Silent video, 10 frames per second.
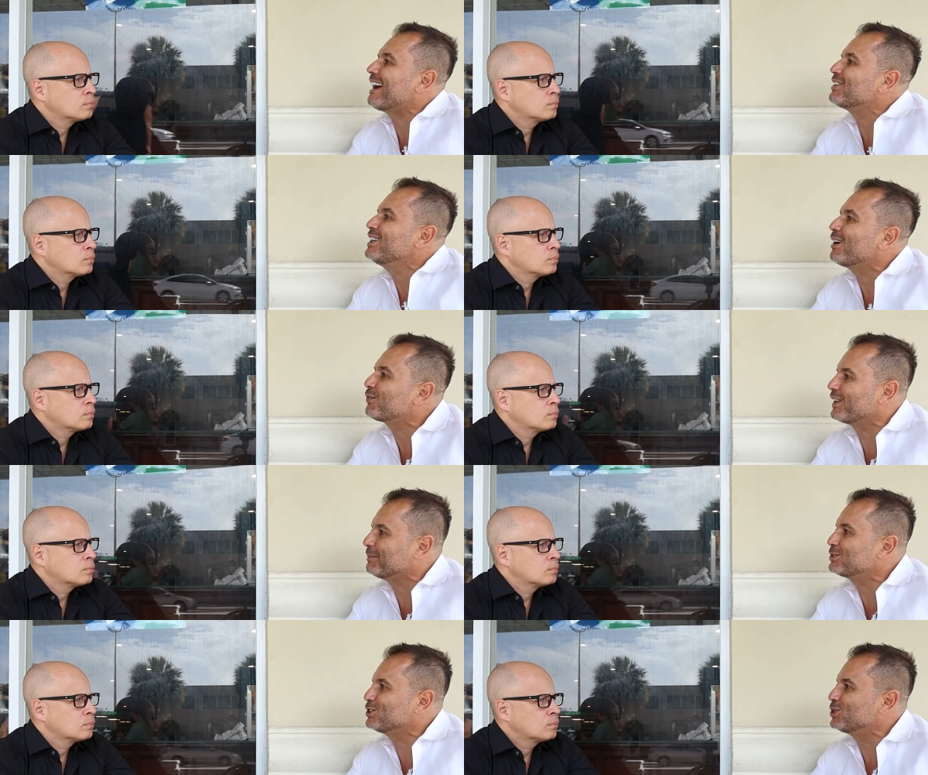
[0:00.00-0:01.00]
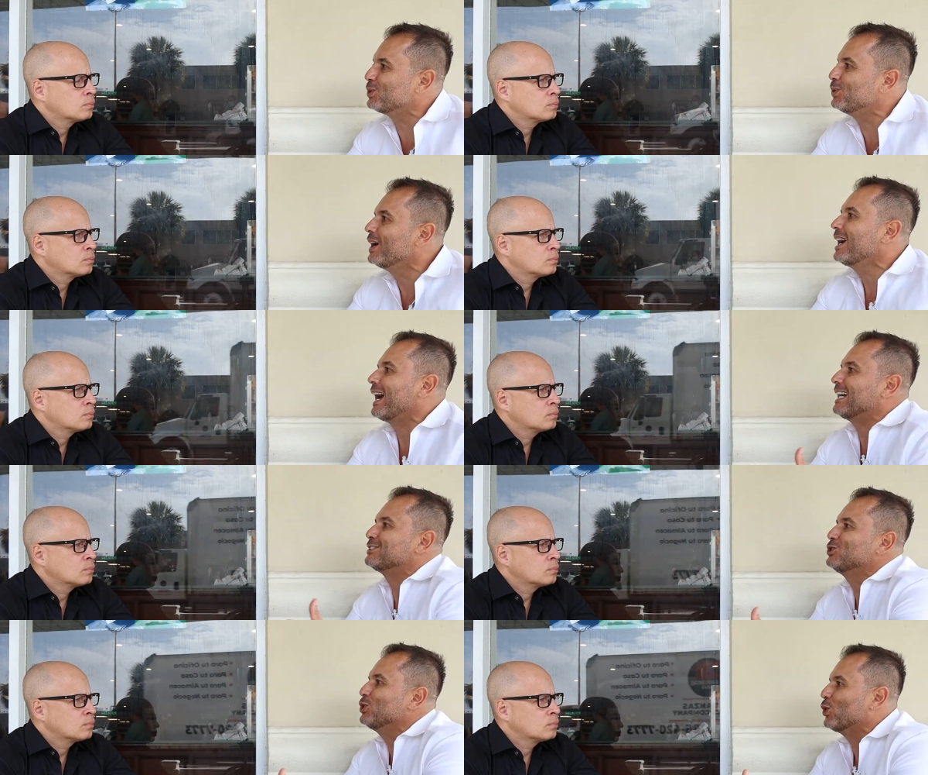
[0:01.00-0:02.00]
Speaker 1: have enough for them to do
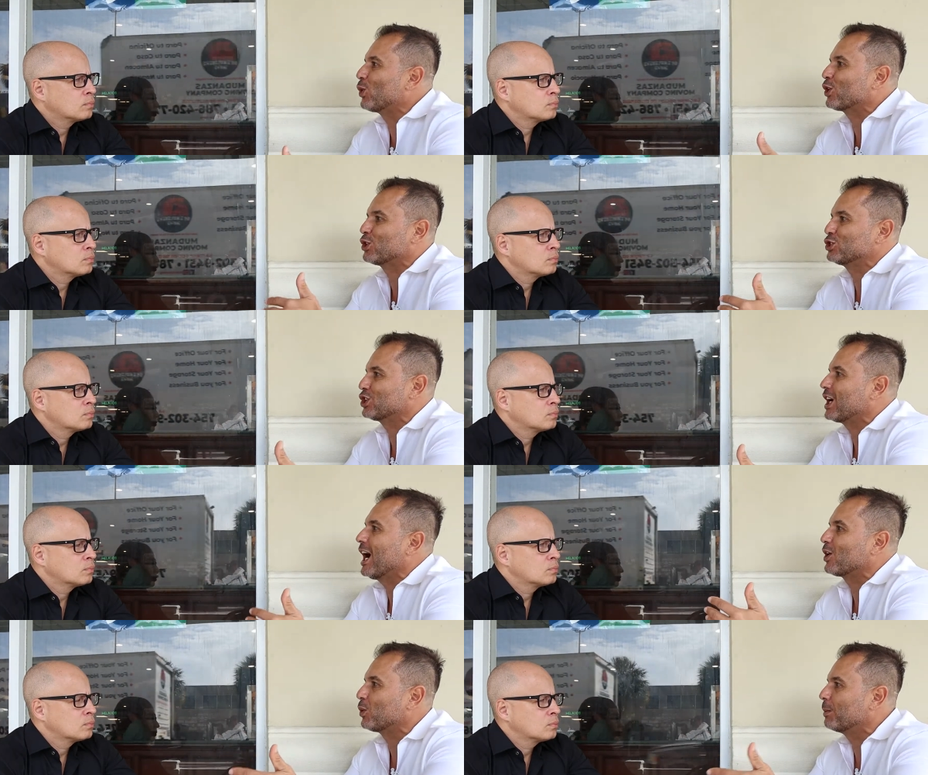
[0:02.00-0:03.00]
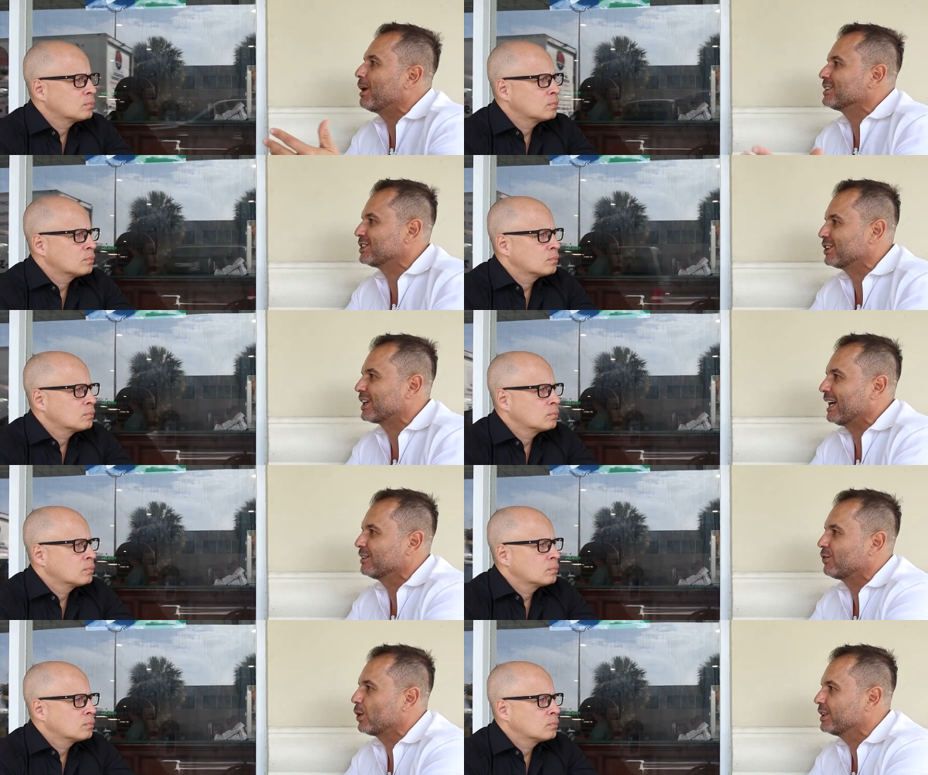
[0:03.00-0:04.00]
as New York or Chicago or Boston or
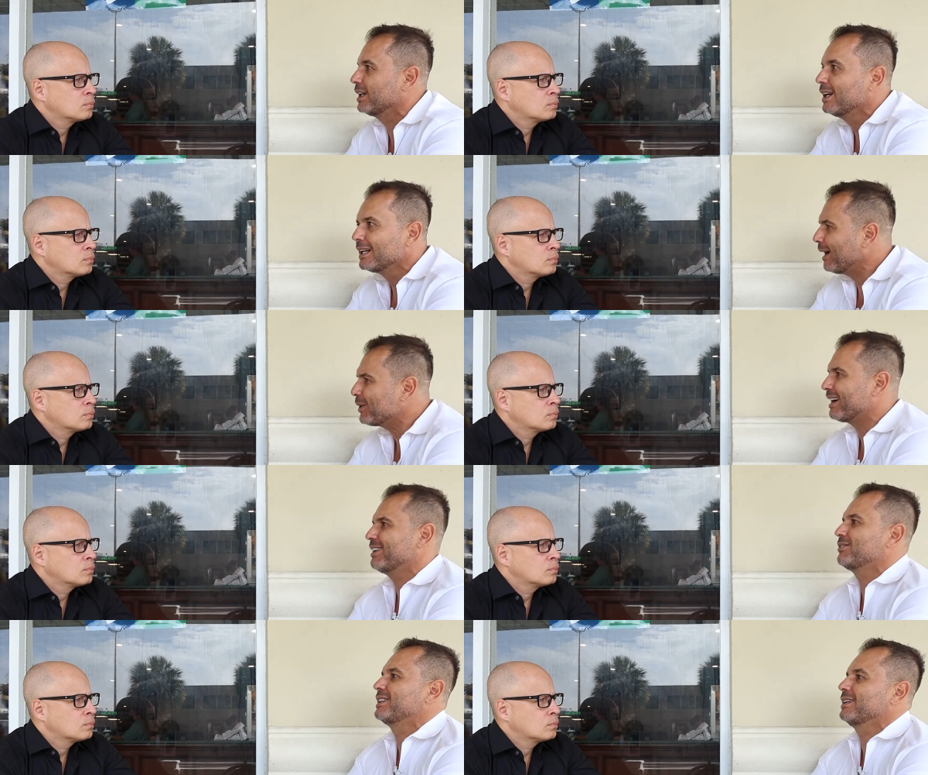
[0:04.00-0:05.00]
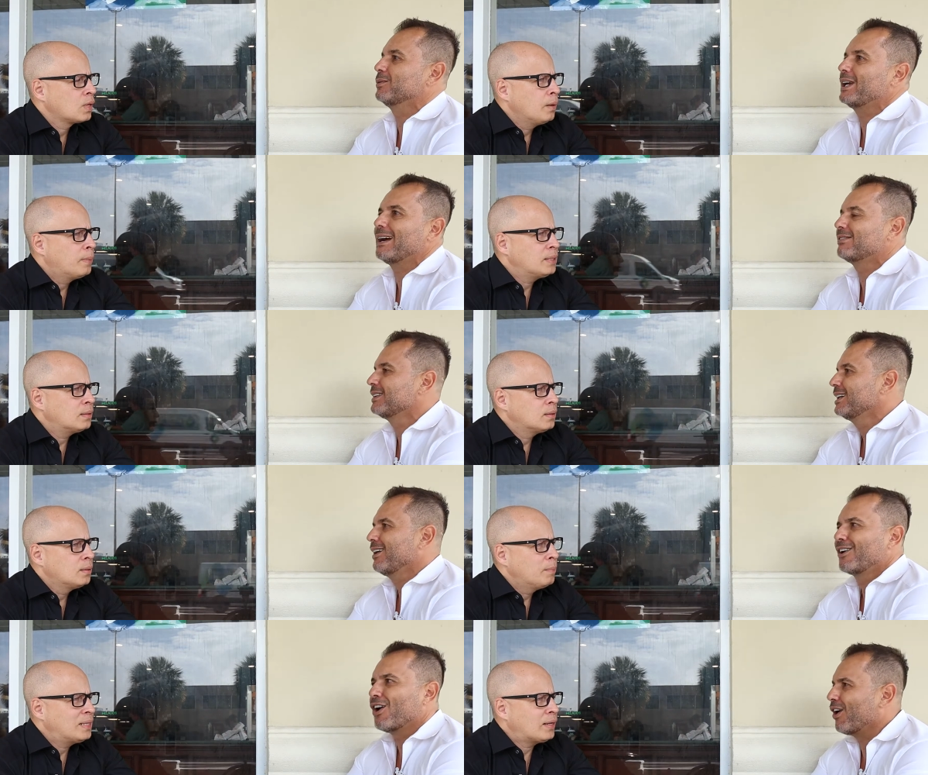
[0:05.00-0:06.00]
California. Now we have everything. We have- but,
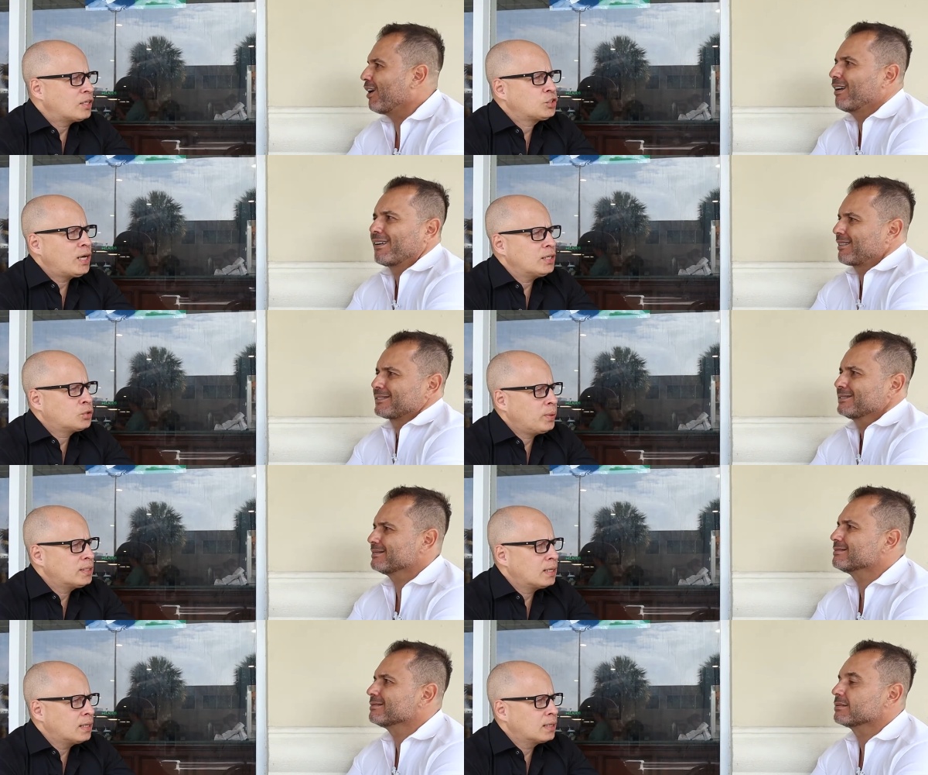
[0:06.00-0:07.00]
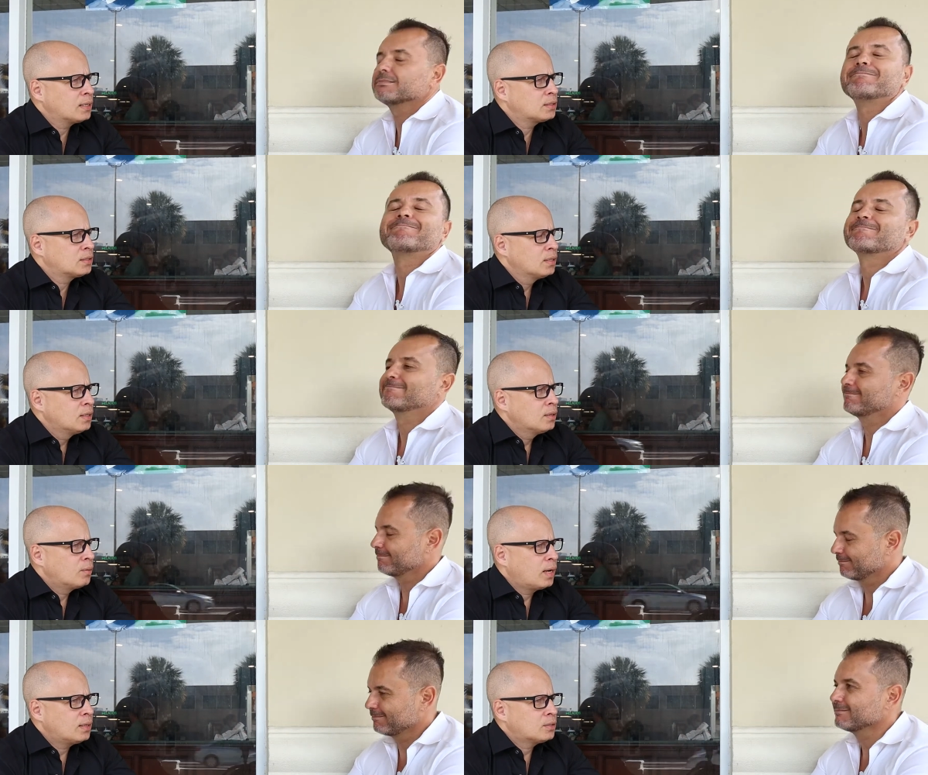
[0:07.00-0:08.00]
but
Speaker 2: now that's changed recently because,
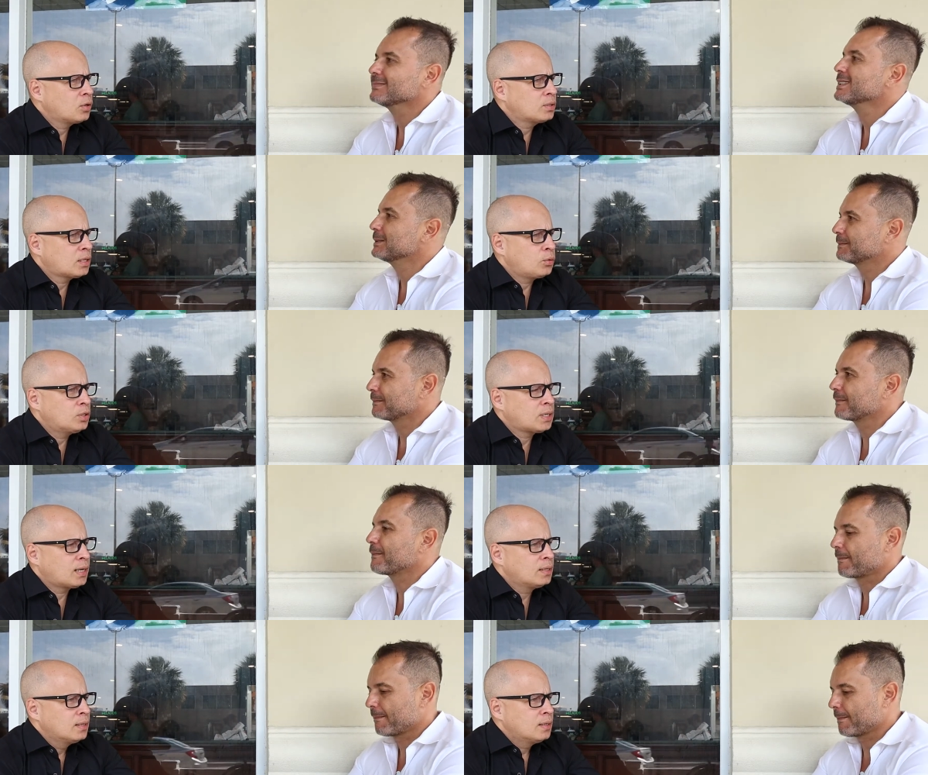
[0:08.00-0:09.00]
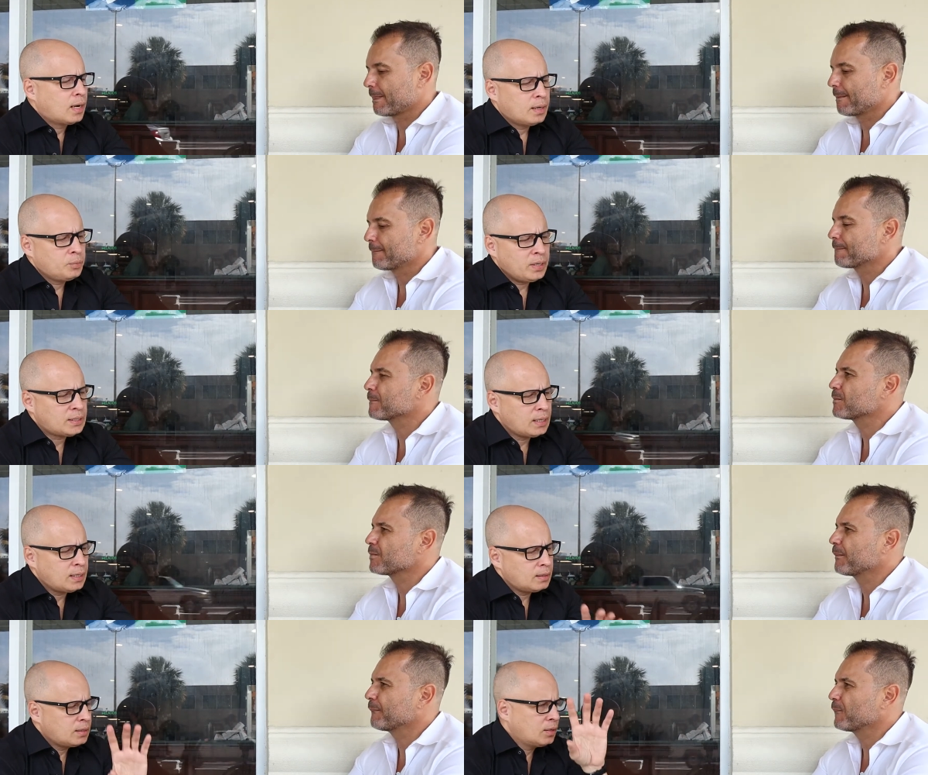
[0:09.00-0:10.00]
right? So, in other words, like uh,
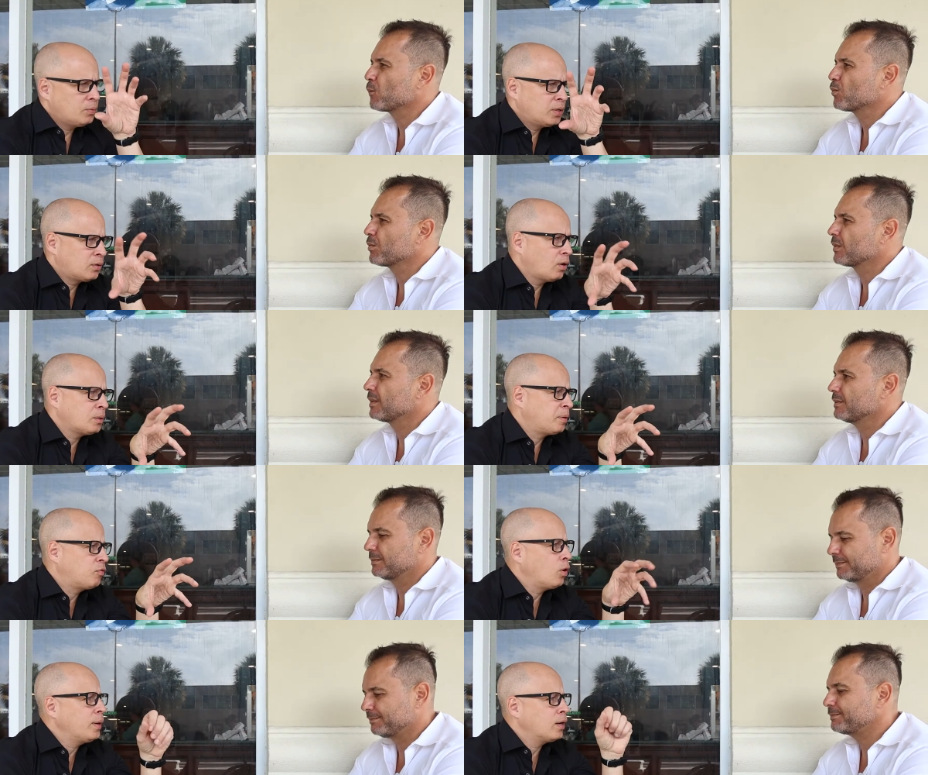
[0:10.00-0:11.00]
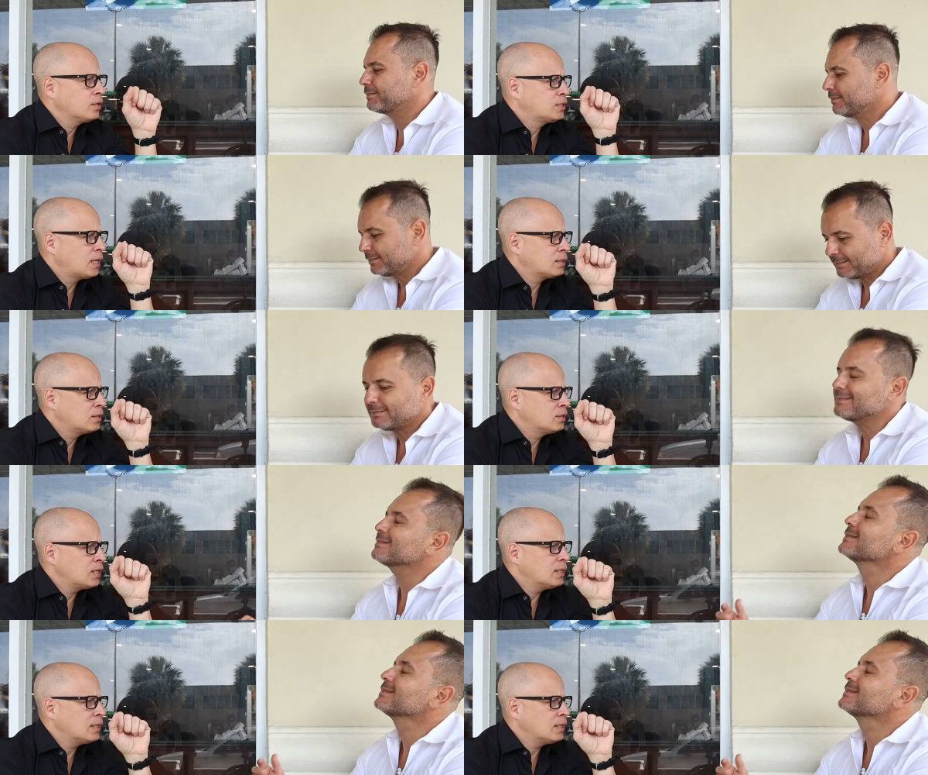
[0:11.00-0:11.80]
recently, you know, with all the performing arts centers